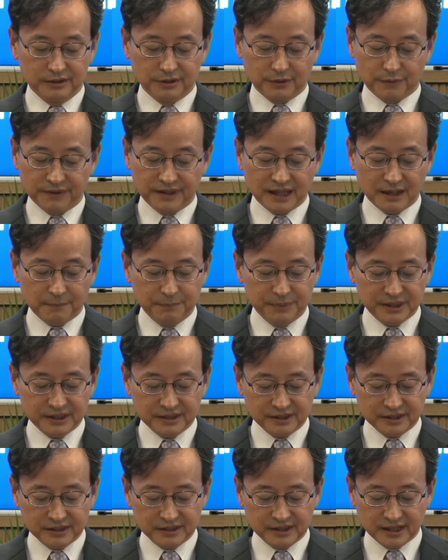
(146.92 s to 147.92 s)
so that
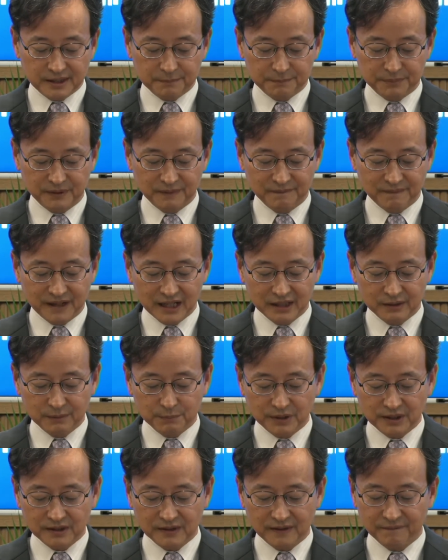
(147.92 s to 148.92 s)
business can
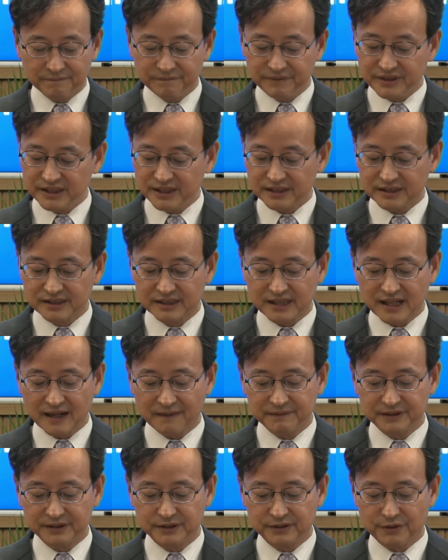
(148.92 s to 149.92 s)
provide more convenient
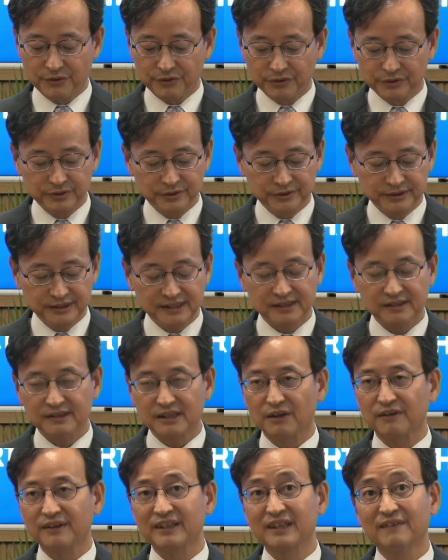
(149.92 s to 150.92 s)
services through
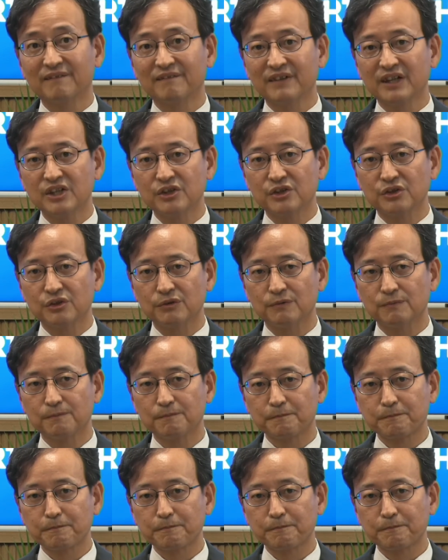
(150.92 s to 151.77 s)
digital innovation.